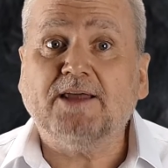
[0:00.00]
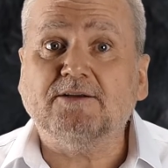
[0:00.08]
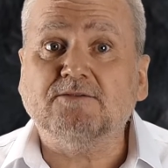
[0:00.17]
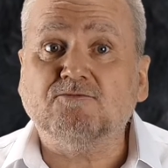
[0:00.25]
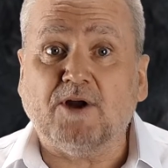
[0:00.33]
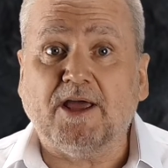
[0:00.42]

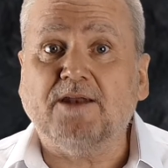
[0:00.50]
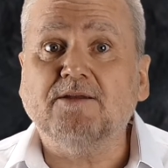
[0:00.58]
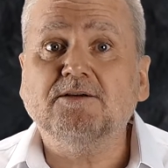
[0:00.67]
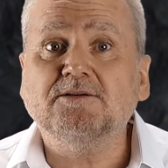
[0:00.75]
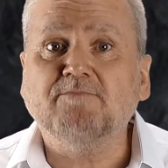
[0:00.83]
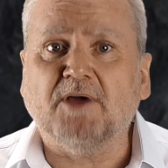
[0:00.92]
and red,
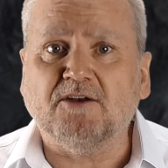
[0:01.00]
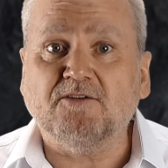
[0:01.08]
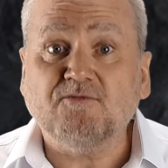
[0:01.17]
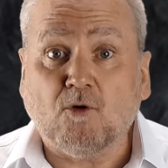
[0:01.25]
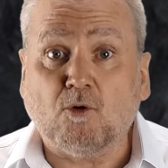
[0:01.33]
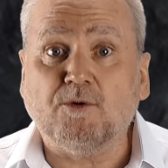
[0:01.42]
bent
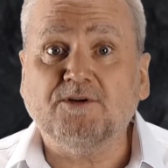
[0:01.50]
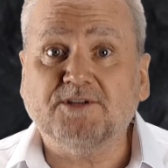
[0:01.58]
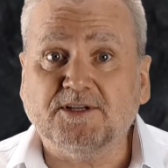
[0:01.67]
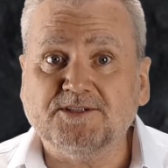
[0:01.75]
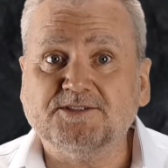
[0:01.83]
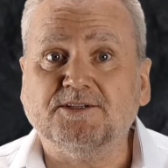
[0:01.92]
forward to
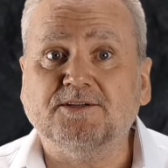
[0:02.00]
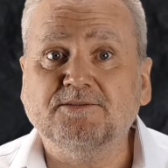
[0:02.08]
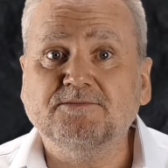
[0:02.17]
listen.